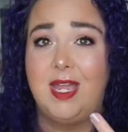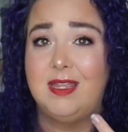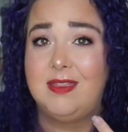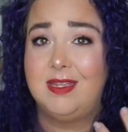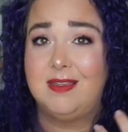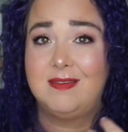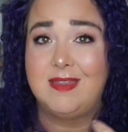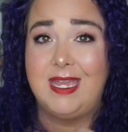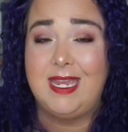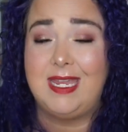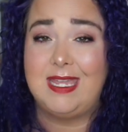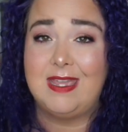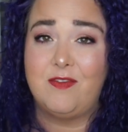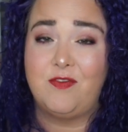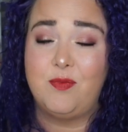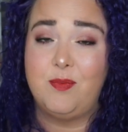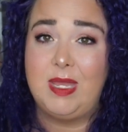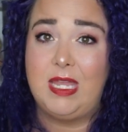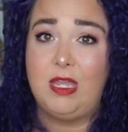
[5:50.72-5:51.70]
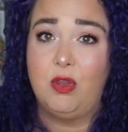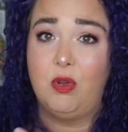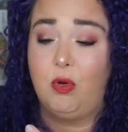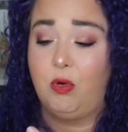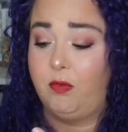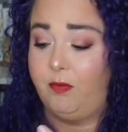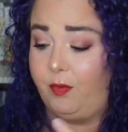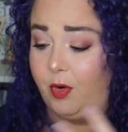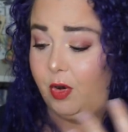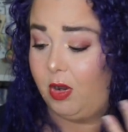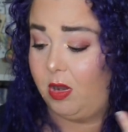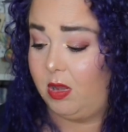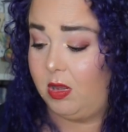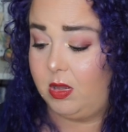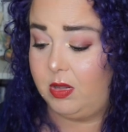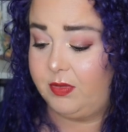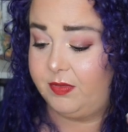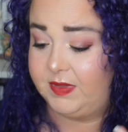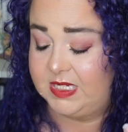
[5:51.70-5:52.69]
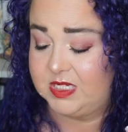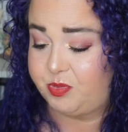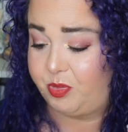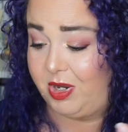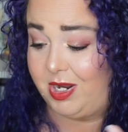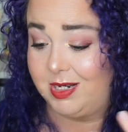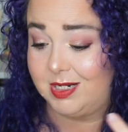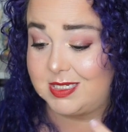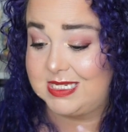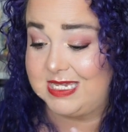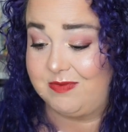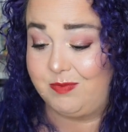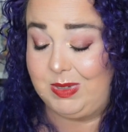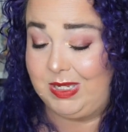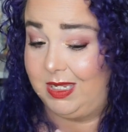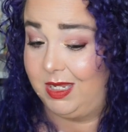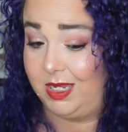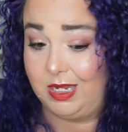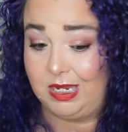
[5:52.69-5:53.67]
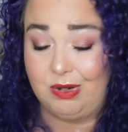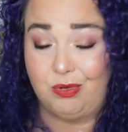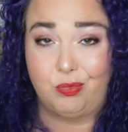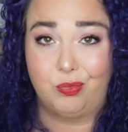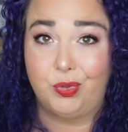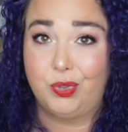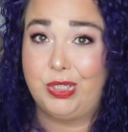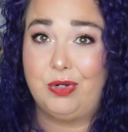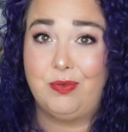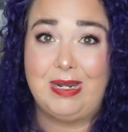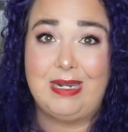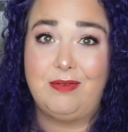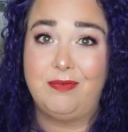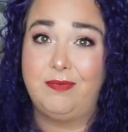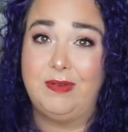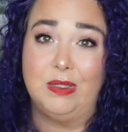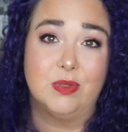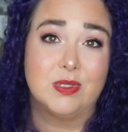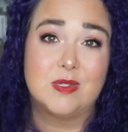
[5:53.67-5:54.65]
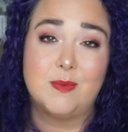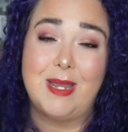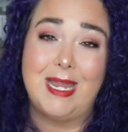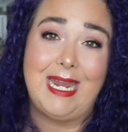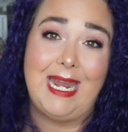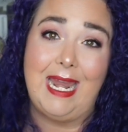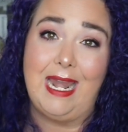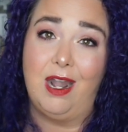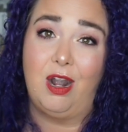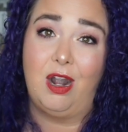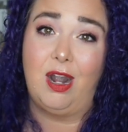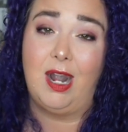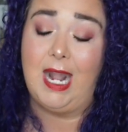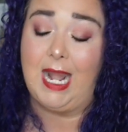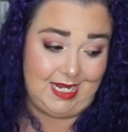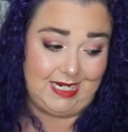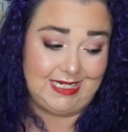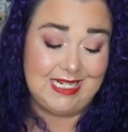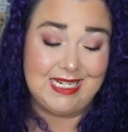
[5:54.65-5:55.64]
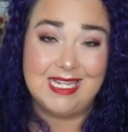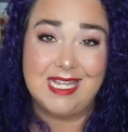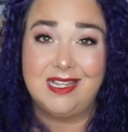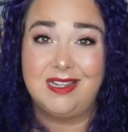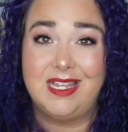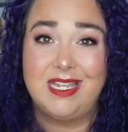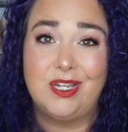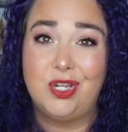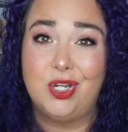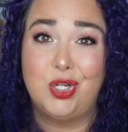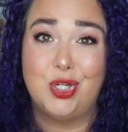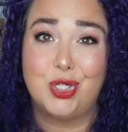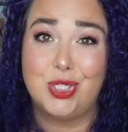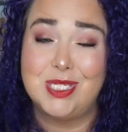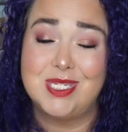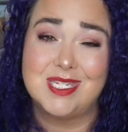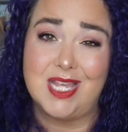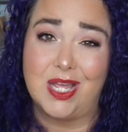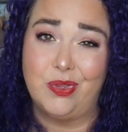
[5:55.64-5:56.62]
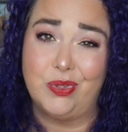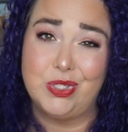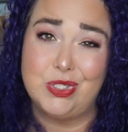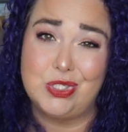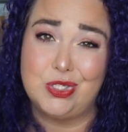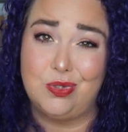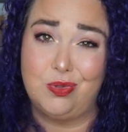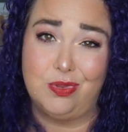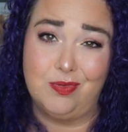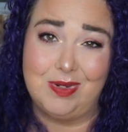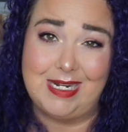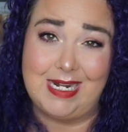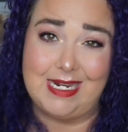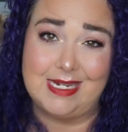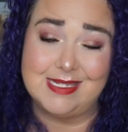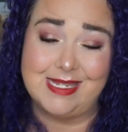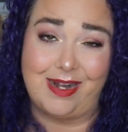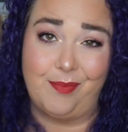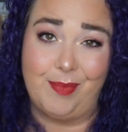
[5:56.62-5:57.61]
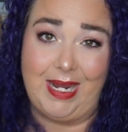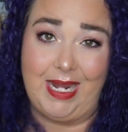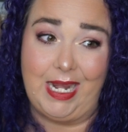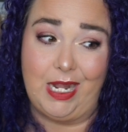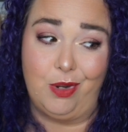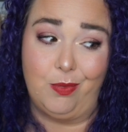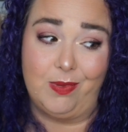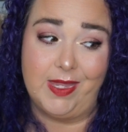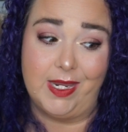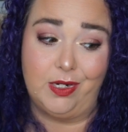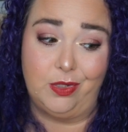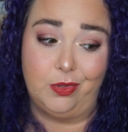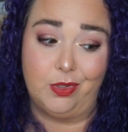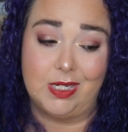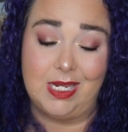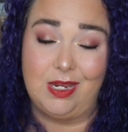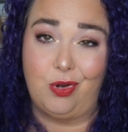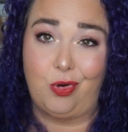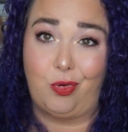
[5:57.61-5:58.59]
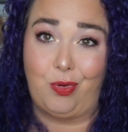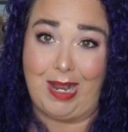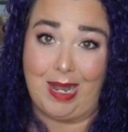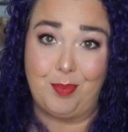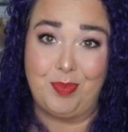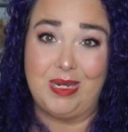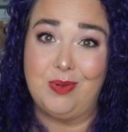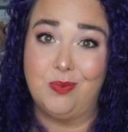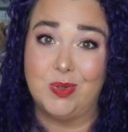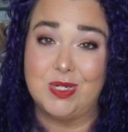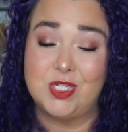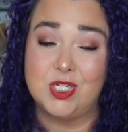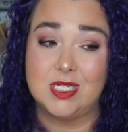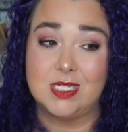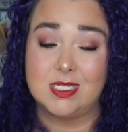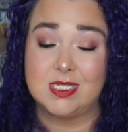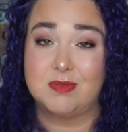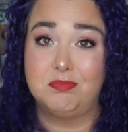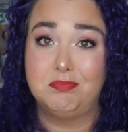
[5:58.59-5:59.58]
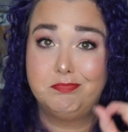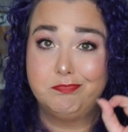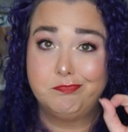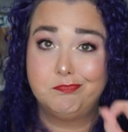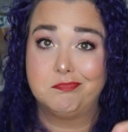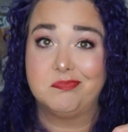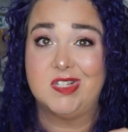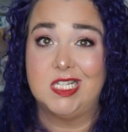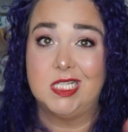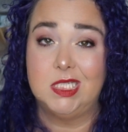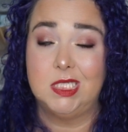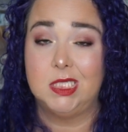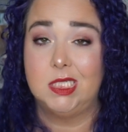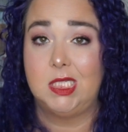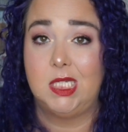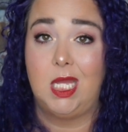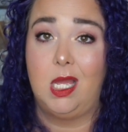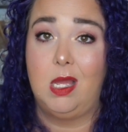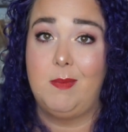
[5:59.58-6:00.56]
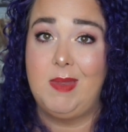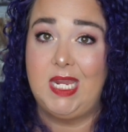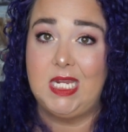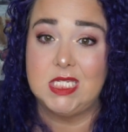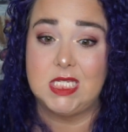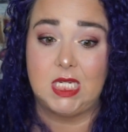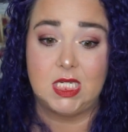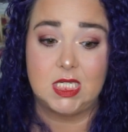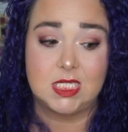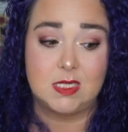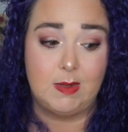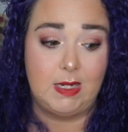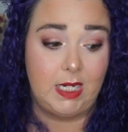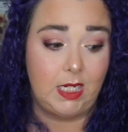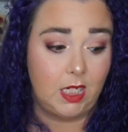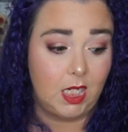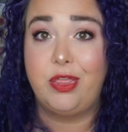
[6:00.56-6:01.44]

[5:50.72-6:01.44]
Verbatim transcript: I think they give me overall, these products give me a really great feel to my hair. I can get like a good solid two, three days out of my hair without it looking crappy, which is amazing to me.